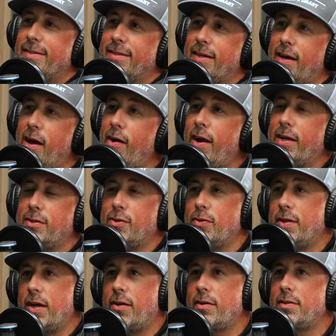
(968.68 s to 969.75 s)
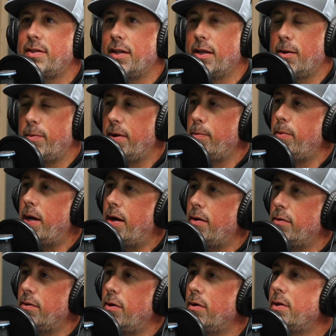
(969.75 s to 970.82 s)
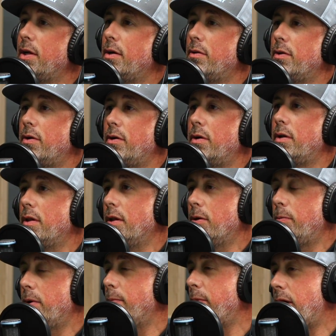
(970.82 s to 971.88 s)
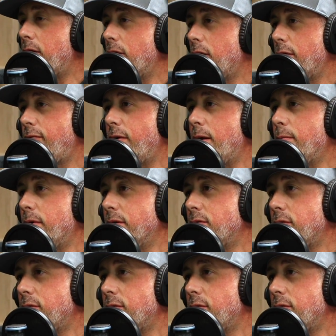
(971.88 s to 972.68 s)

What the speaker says: All right. So tell us a little bit about, or tell N.E.R.D a little bit about our family.